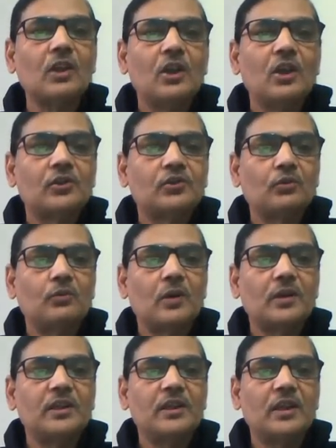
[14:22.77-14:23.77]
So what
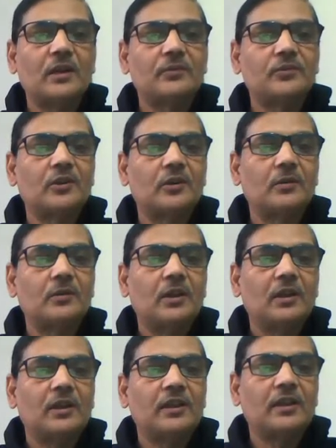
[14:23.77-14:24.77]
he observed,
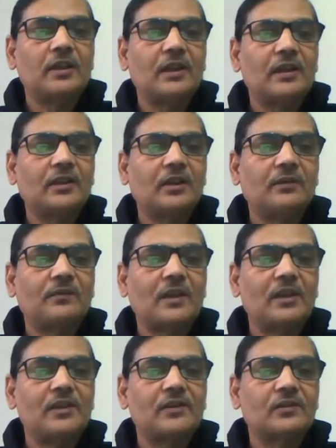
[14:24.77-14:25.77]
he collected
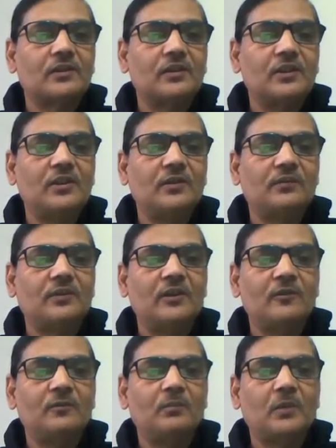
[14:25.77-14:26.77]
flies in
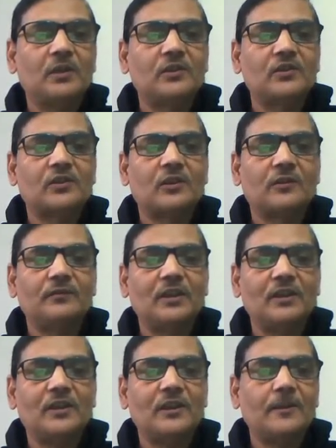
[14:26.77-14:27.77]
different months of the
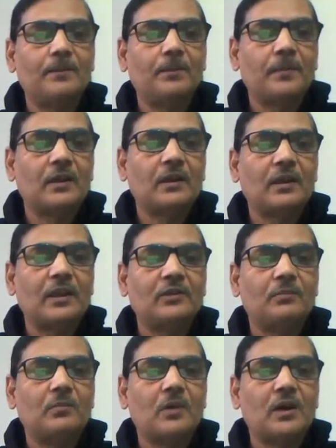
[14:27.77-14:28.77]
year, like
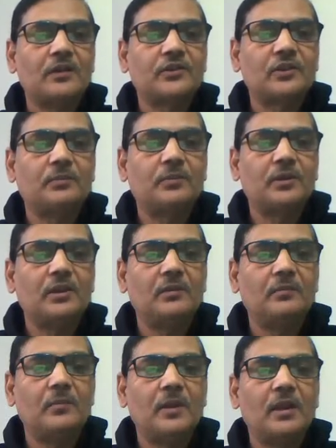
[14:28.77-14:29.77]
March, April,
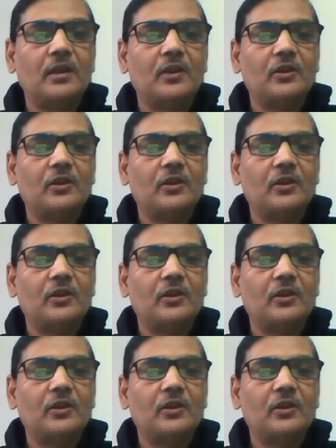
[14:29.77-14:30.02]
May.